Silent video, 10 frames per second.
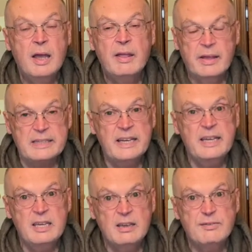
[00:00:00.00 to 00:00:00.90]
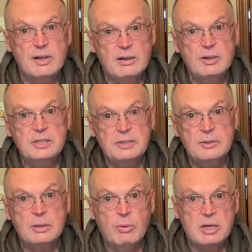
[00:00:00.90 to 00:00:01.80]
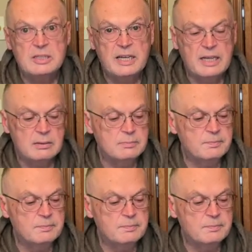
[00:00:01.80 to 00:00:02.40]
They tell you if you're allergic to it, watch out.